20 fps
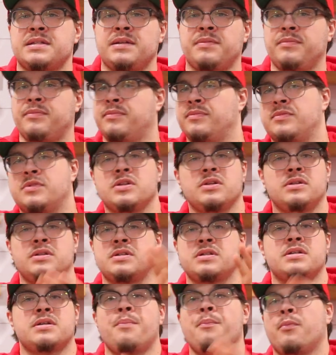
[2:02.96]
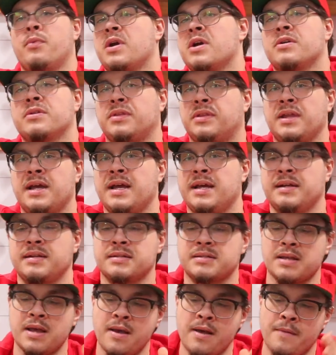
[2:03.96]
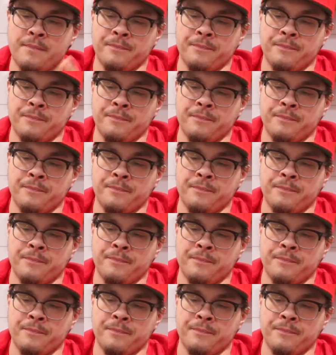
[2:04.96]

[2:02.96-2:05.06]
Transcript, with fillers: and some weird things.